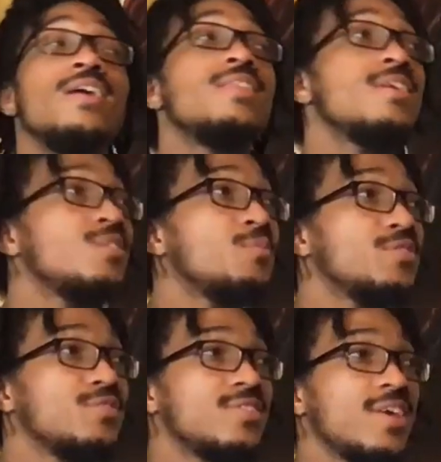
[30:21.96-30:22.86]
Thanks so
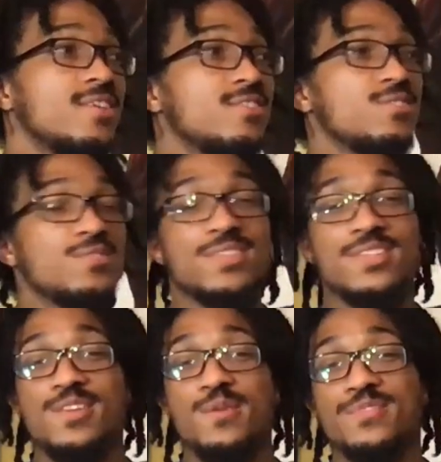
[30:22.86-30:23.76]
much for staying tuned to
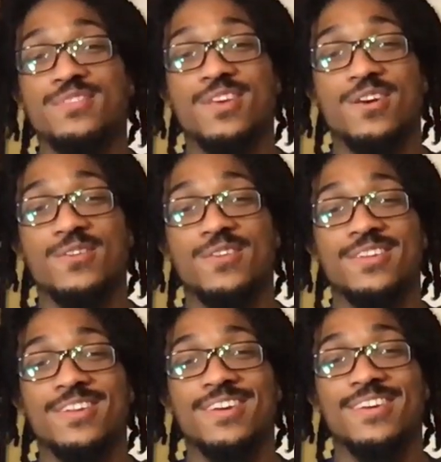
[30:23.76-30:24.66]
this episode
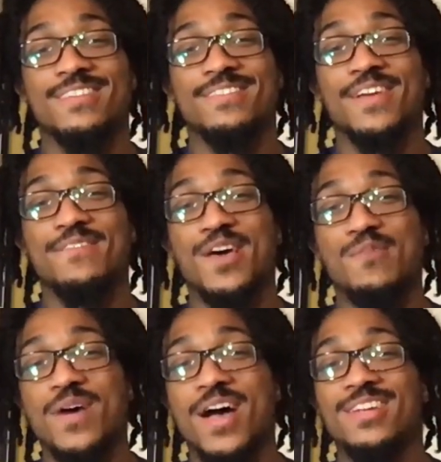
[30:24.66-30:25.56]
of Love Thy
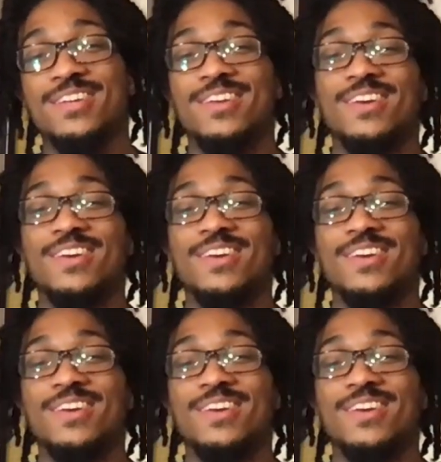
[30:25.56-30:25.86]
Body.